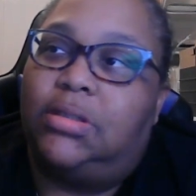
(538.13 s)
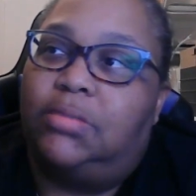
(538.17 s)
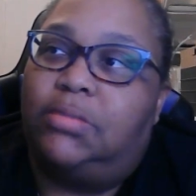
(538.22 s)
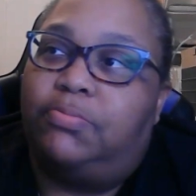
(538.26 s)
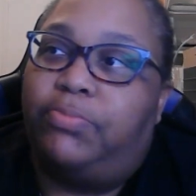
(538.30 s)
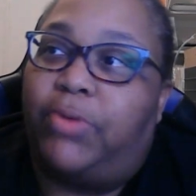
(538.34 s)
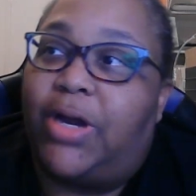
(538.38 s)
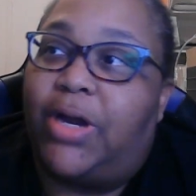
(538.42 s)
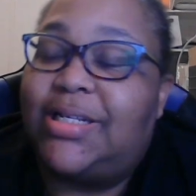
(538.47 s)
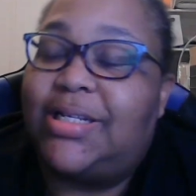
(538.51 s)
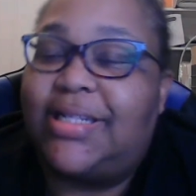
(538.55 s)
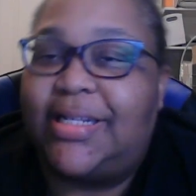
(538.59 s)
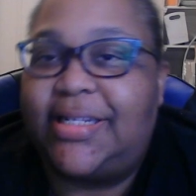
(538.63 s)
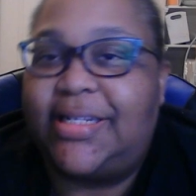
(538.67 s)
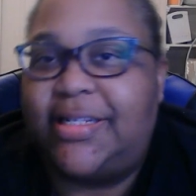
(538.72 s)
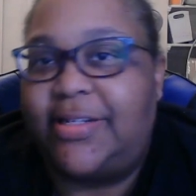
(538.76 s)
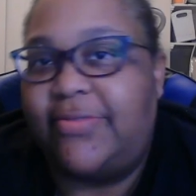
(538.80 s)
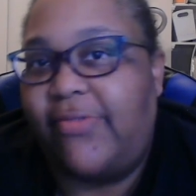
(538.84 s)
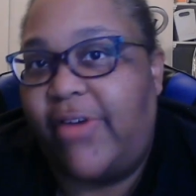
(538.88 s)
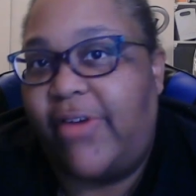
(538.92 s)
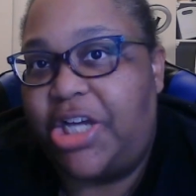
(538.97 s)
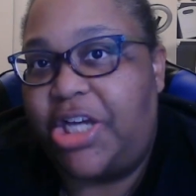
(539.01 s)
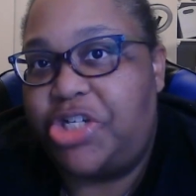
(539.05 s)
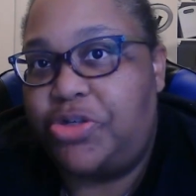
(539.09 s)
process
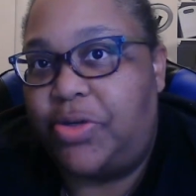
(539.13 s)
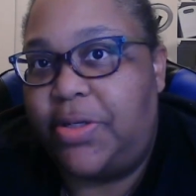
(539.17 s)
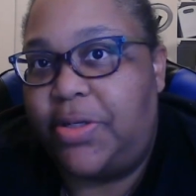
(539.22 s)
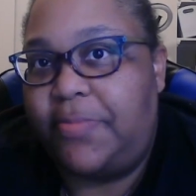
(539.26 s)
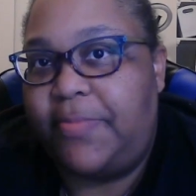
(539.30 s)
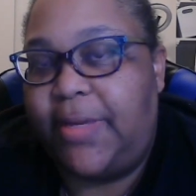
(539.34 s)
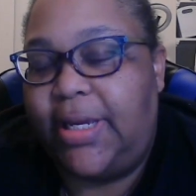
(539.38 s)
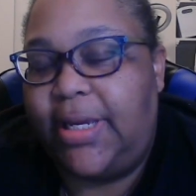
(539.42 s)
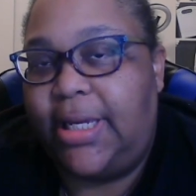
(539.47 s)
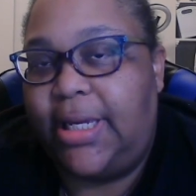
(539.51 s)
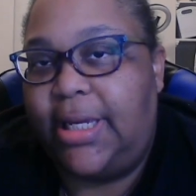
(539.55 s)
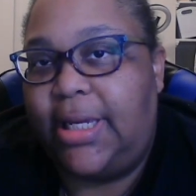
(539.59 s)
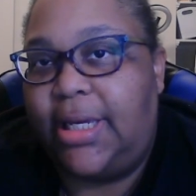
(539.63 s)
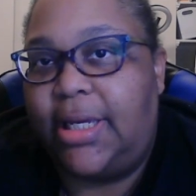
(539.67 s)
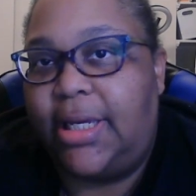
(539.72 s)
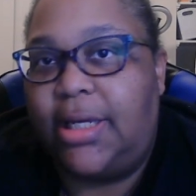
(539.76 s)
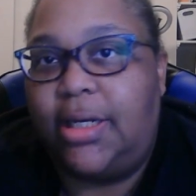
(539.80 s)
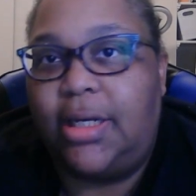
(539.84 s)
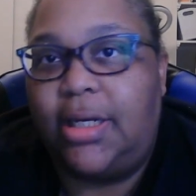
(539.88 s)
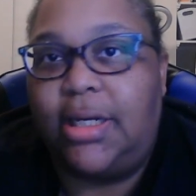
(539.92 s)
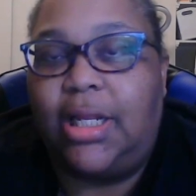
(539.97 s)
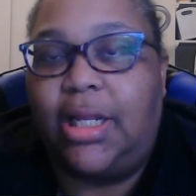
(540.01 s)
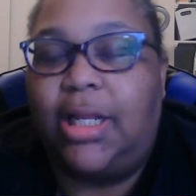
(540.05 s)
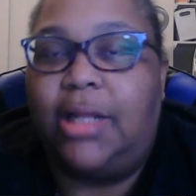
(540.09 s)
of actually making
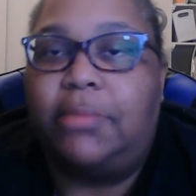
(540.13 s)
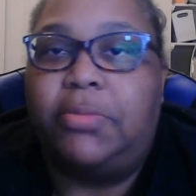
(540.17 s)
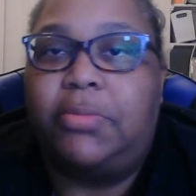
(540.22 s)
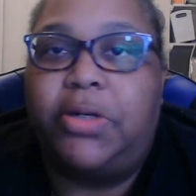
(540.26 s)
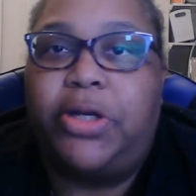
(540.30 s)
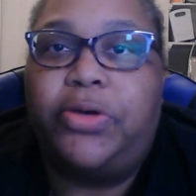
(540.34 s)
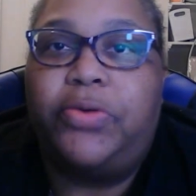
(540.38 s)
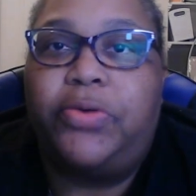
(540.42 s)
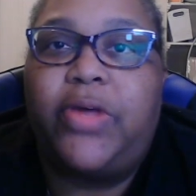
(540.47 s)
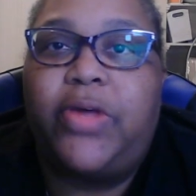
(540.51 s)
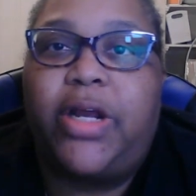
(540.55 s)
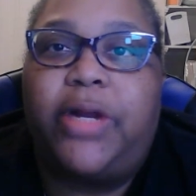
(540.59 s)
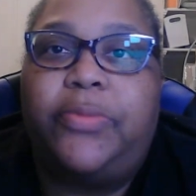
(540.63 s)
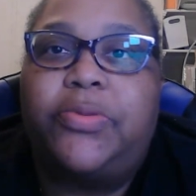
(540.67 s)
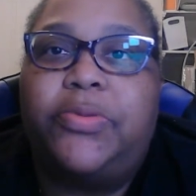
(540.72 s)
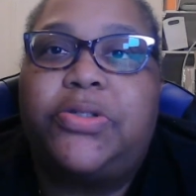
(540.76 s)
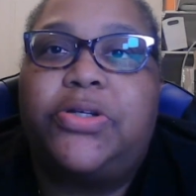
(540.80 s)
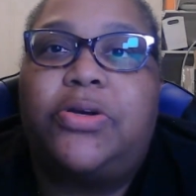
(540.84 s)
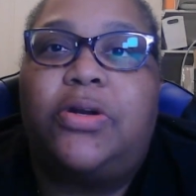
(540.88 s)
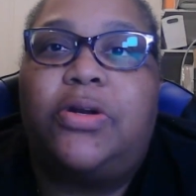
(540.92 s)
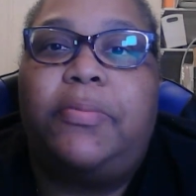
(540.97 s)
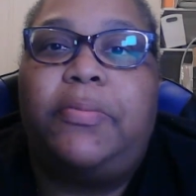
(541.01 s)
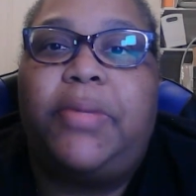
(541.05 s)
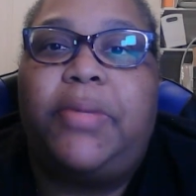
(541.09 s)
it, and I let them know that it was
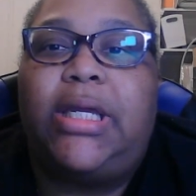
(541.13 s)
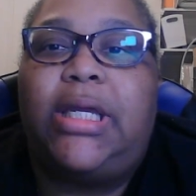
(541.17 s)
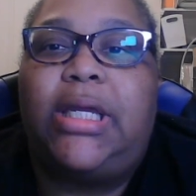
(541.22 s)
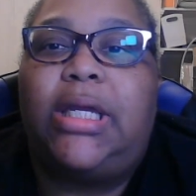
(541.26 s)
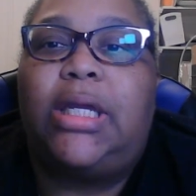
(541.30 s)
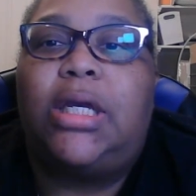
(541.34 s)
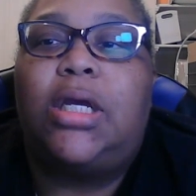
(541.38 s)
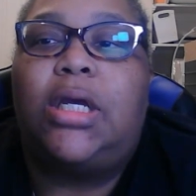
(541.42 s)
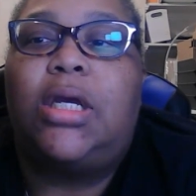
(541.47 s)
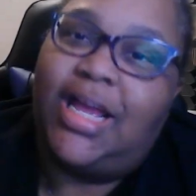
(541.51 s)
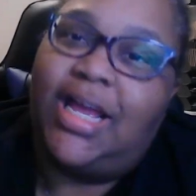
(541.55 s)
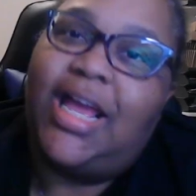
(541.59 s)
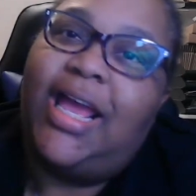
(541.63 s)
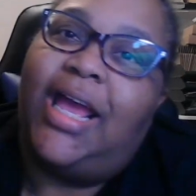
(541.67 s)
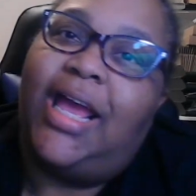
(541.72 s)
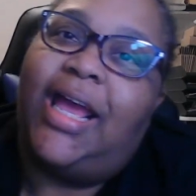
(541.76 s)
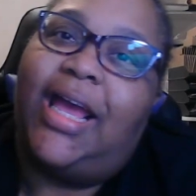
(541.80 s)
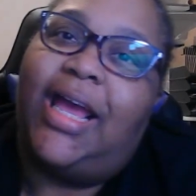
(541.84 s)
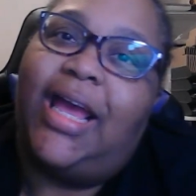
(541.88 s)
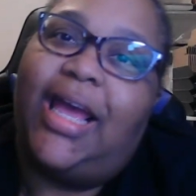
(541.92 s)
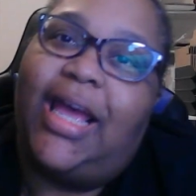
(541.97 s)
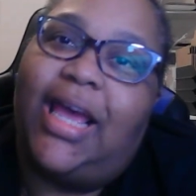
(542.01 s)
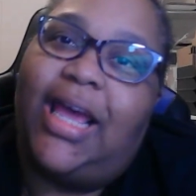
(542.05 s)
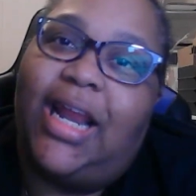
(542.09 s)
going to be.
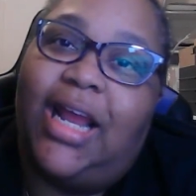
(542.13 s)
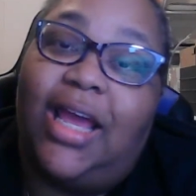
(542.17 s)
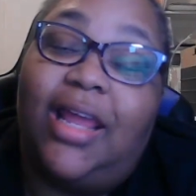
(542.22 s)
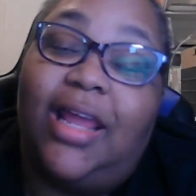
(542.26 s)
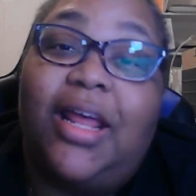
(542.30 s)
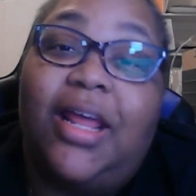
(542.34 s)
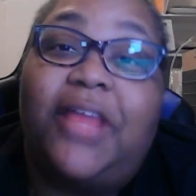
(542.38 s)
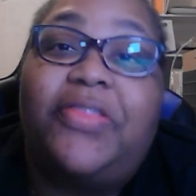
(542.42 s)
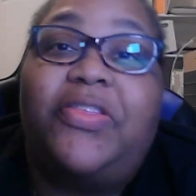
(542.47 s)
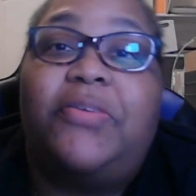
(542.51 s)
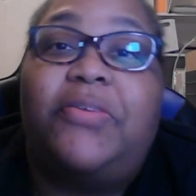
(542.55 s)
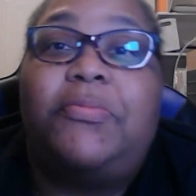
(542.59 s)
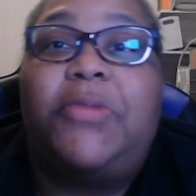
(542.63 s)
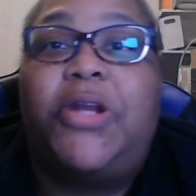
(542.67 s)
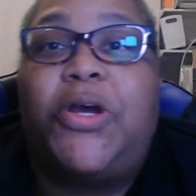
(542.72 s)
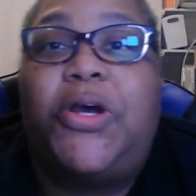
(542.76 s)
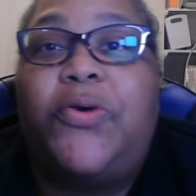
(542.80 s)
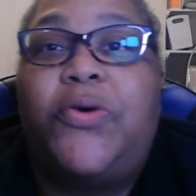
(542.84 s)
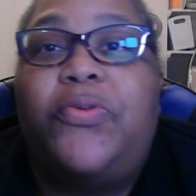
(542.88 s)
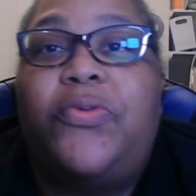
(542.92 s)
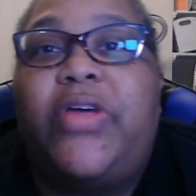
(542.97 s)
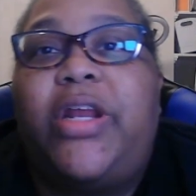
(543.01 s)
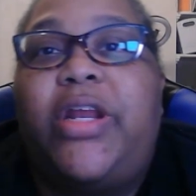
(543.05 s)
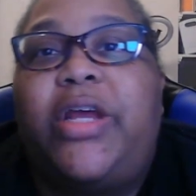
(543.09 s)
And I let them
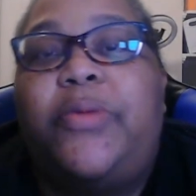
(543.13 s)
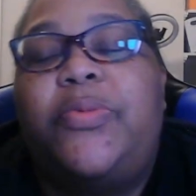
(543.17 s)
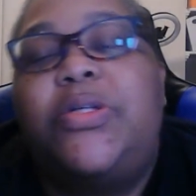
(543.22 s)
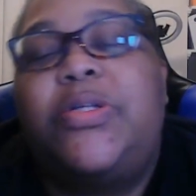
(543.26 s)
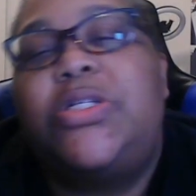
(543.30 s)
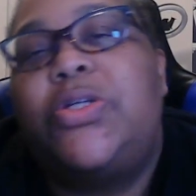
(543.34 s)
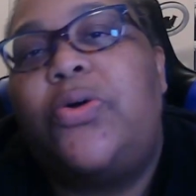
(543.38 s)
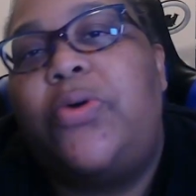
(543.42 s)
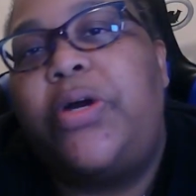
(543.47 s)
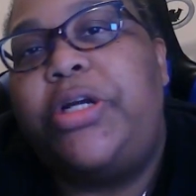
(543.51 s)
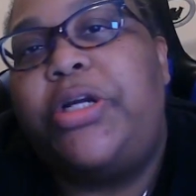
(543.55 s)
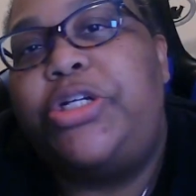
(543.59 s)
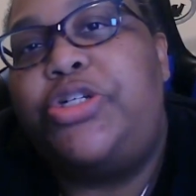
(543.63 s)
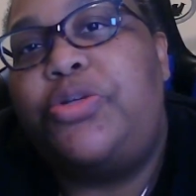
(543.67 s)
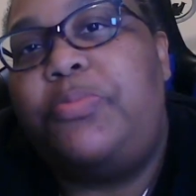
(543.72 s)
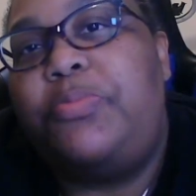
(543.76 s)
know that it was going to